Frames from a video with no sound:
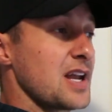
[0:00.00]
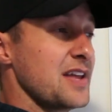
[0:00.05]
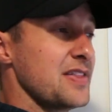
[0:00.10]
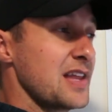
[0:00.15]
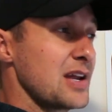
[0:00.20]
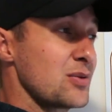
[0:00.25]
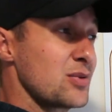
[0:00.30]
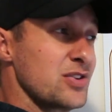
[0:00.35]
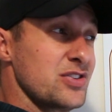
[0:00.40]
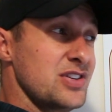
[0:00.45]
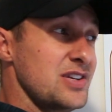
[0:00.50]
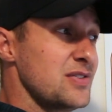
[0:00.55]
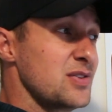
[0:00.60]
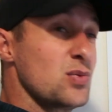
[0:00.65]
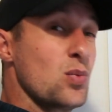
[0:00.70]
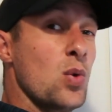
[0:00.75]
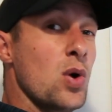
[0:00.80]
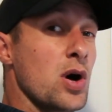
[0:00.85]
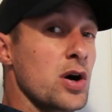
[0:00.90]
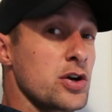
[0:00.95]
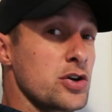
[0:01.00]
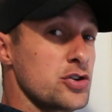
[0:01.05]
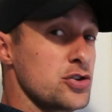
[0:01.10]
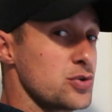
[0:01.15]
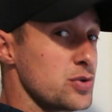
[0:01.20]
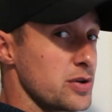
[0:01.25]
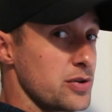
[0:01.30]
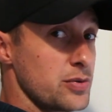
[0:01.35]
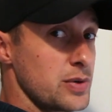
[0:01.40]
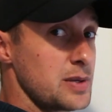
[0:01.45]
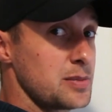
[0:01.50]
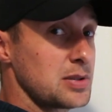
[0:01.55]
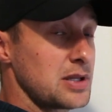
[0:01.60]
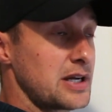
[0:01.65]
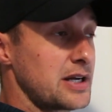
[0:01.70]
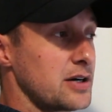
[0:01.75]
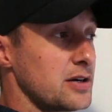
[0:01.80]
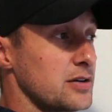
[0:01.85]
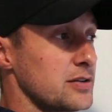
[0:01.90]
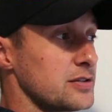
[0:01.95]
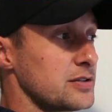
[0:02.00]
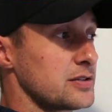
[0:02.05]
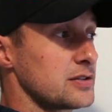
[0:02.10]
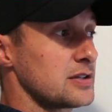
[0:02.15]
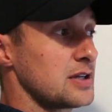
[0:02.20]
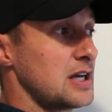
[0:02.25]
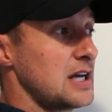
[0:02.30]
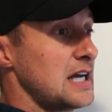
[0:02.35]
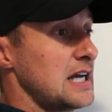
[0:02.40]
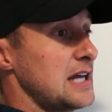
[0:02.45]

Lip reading: and there was even 1 or 2 or 3 players